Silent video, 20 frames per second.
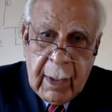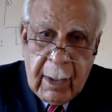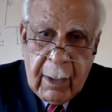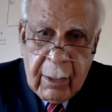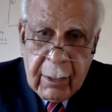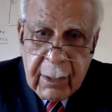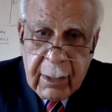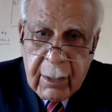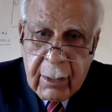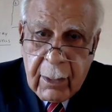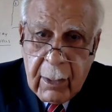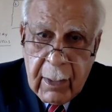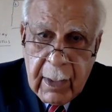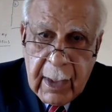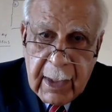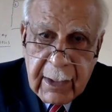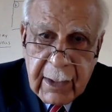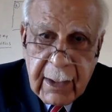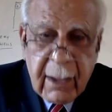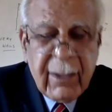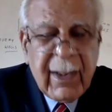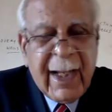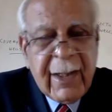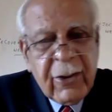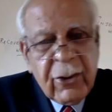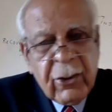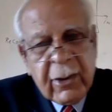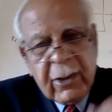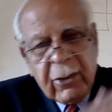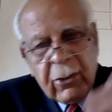out of the ground like that. Then
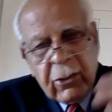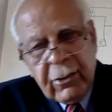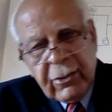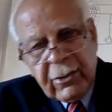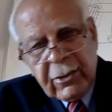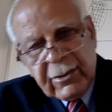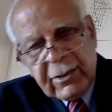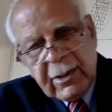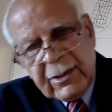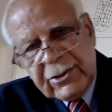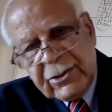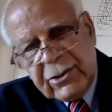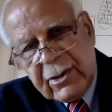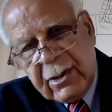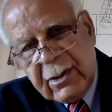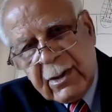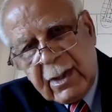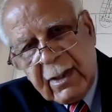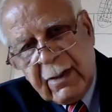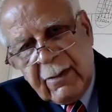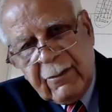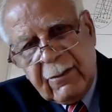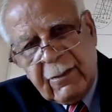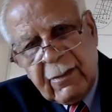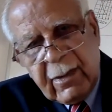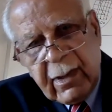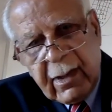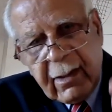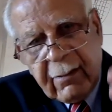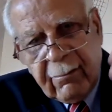you can go into tertiary
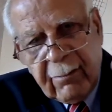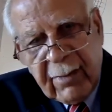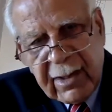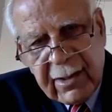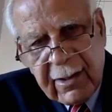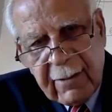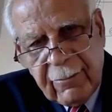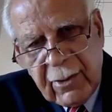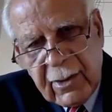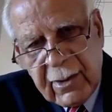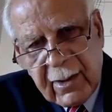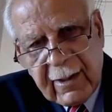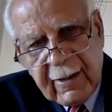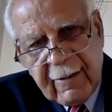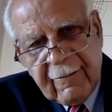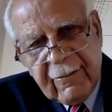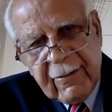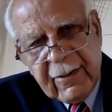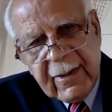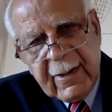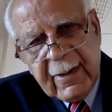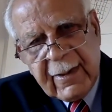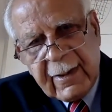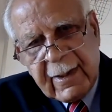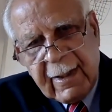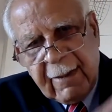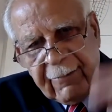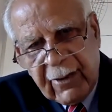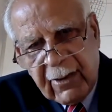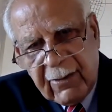recovery and miscible recovery and
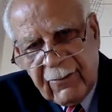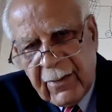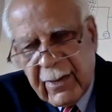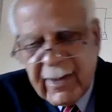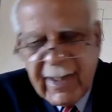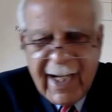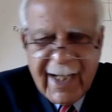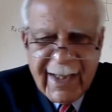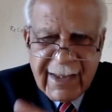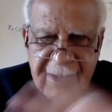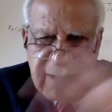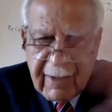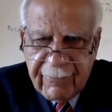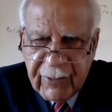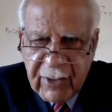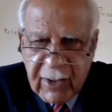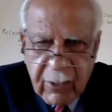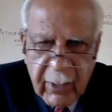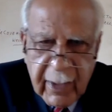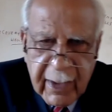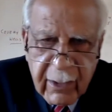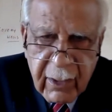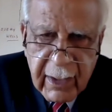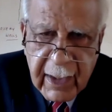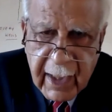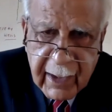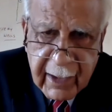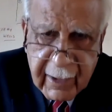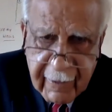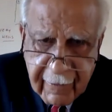chemical. That's subsequent to
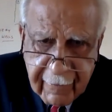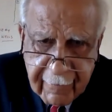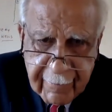that.